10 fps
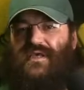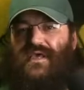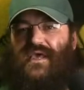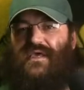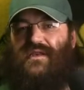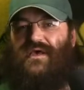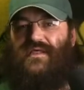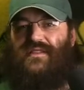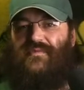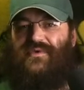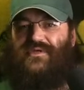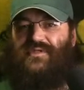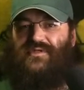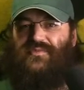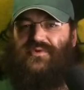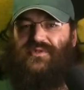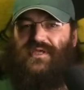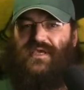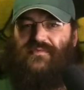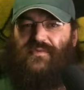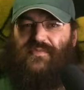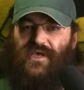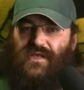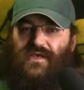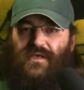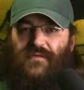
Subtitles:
and that basically put the game to bed.